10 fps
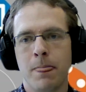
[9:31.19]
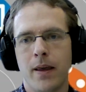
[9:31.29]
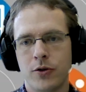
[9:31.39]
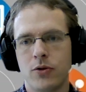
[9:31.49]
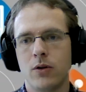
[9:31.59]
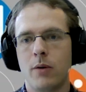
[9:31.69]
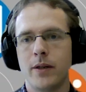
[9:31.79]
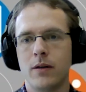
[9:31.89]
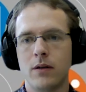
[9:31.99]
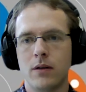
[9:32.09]
actual
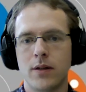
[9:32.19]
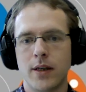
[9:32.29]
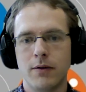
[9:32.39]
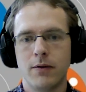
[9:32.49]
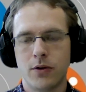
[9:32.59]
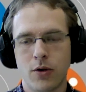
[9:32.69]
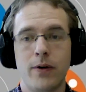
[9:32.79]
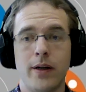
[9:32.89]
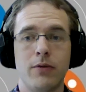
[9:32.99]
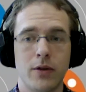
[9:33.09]
common scientific
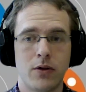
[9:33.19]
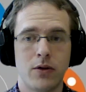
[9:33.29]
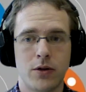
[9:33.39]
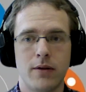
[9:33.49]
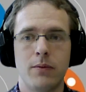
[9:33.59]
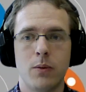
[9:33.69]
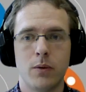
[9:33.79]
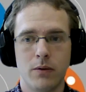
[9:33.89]
software infrastructure that